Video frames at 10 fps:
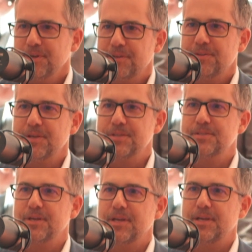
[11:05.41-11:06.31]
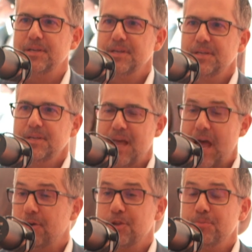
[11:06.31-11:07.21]
I think it's
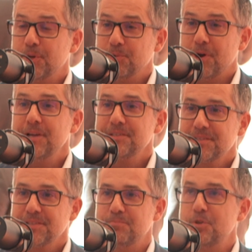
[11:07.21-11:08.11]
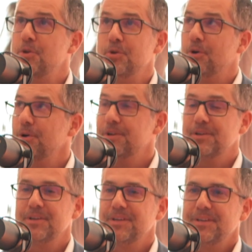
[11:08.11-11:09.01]
our human right. New York
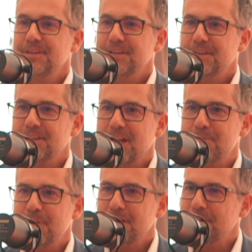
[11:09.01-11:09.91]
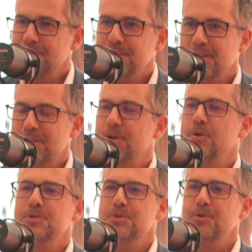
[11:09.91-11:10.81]
came out, I think, a year
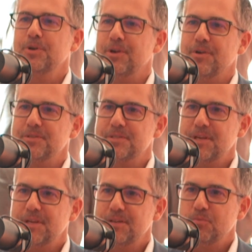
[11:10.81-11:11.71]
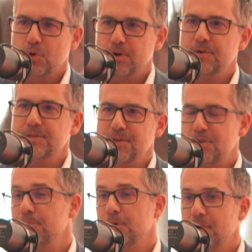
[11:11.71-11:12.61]
or two ago and said water is a
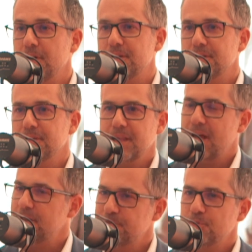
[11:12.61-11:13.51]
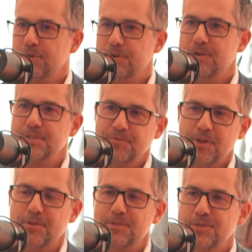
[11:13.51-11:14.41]
human right. California has
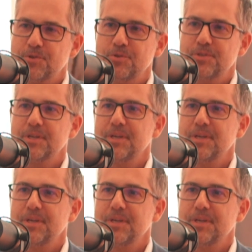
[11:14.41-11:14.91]
followed suit.